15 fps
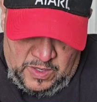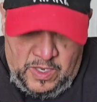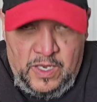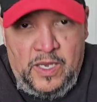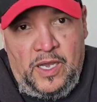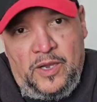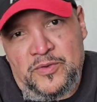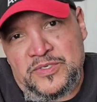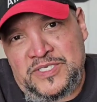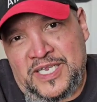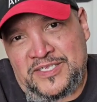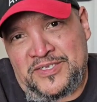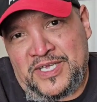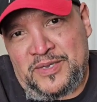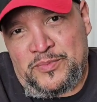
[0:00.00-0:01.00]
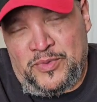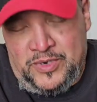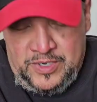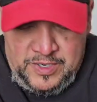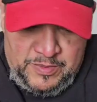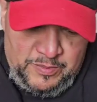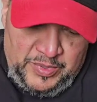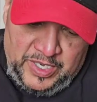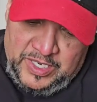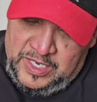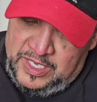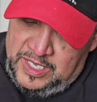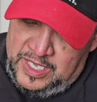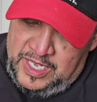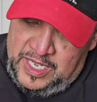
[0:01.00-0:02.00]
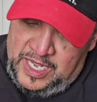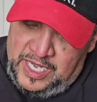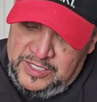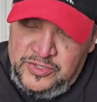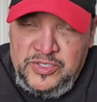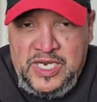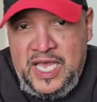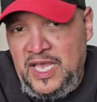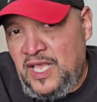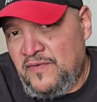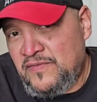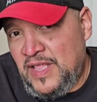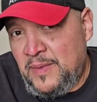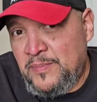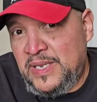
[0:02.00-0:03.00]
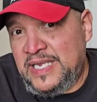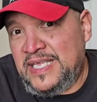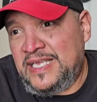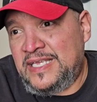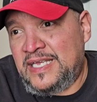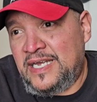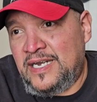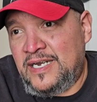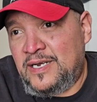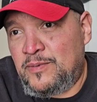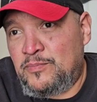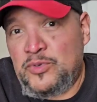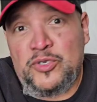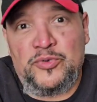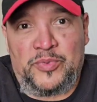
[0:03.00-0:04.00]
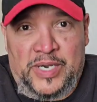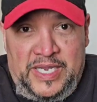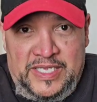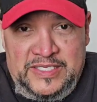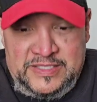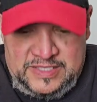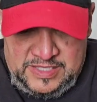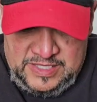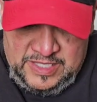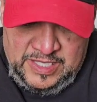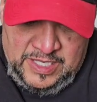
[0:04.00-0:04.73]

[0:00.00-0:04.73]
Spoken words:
I always like to get more. But I do not have that many Blu-rays.